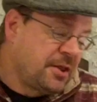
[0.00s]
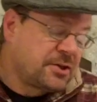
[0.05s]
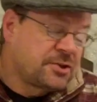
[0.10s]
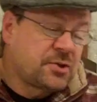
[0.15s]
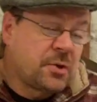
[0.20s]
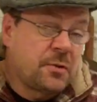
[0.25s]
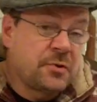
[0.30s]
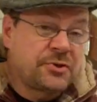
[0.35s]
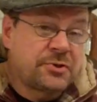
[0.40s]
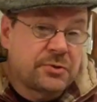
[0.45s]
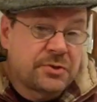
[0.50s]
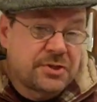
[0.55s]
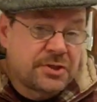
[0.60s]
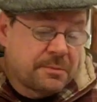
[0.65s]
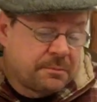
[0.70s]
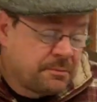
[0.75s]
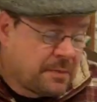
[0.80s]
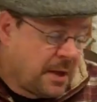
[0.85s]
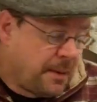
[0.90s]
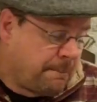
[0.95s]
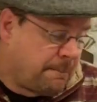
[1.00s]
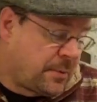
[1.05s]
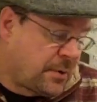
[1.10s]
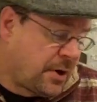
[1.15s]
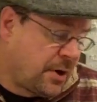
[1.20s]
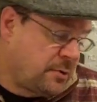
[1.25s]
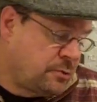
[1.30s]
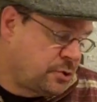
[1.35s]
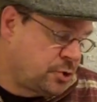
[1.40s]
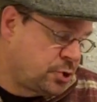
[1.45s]
There's also some
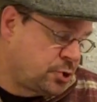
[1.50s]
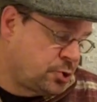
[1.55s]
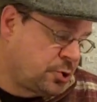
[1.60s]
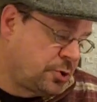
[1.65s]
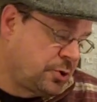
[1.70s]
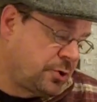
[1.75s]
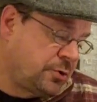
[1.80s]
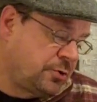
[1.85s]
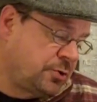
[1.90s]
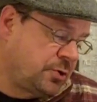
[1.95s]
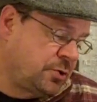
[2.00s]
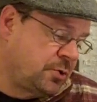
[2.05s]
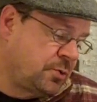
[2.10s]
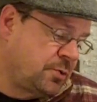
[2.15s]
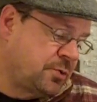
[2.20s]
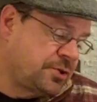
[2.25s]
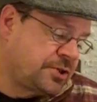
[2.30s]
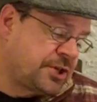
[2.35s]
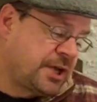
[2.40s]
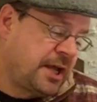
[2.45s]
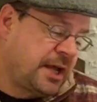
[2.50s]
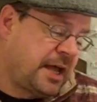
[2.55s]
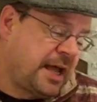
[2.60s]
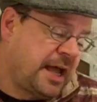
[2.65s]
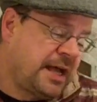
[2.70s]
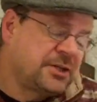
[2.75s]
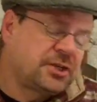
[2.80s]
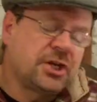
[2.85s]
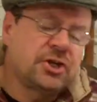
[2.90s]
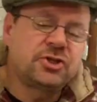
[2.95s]
brown sugar in the nose
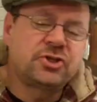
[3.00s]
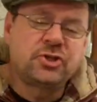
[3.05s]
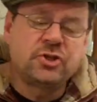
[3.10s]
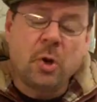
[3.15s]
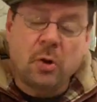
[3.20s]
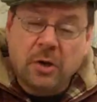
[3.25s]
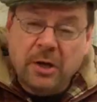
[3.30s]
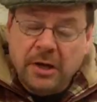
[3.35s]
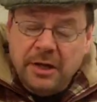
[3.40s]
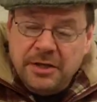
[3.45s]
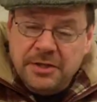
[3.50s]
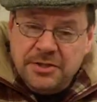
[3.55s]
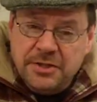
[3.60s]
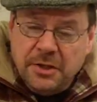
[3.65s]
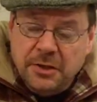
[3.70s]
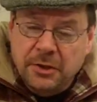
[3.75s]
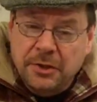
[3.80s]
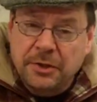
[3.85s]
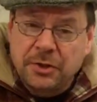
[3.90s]
and chocolate